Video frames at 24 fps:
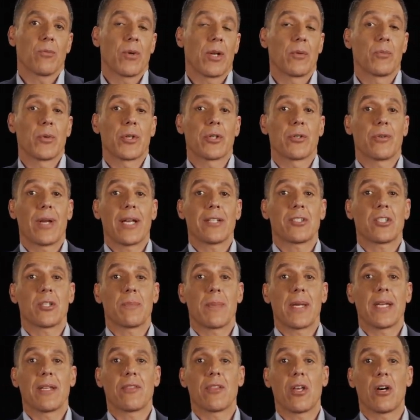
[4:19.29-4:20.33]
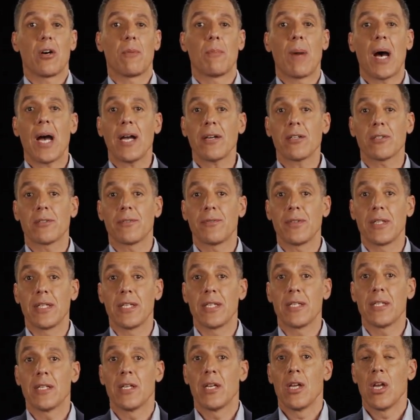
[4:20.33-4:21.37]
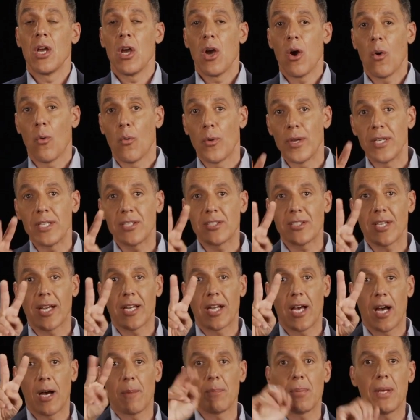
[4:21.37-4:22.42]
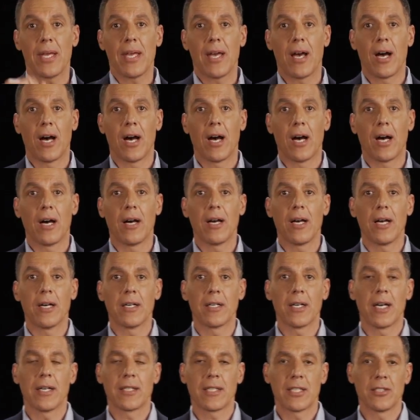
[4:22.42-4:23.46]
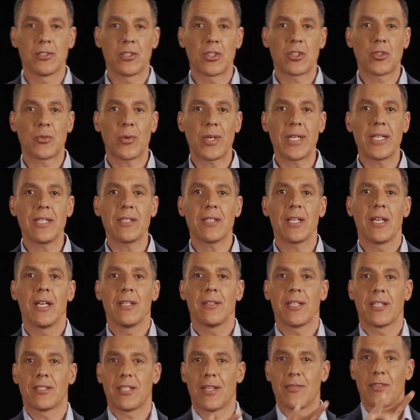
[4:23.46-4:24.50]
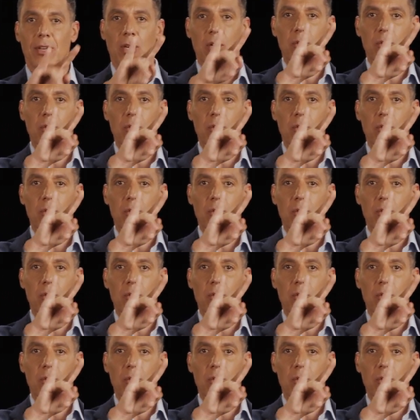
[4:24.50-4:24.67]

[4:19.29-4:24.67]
When we were estimating the homography, we set up uh, a, a constraint that said the